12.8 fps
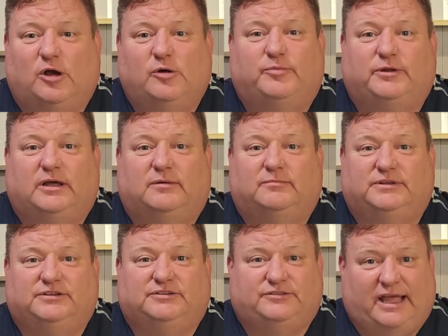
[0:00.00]
open up
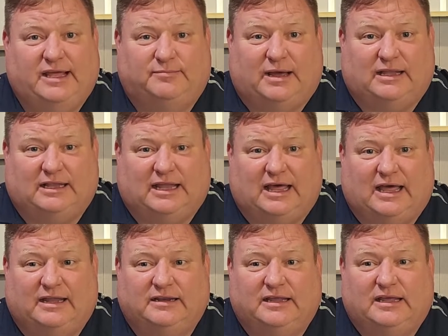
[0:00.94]
the standby
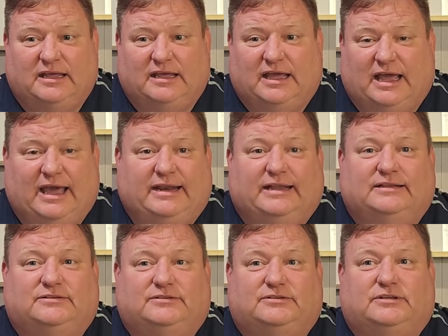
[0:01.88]
line, and
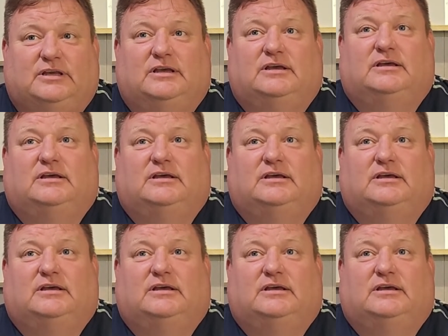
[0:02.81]
it's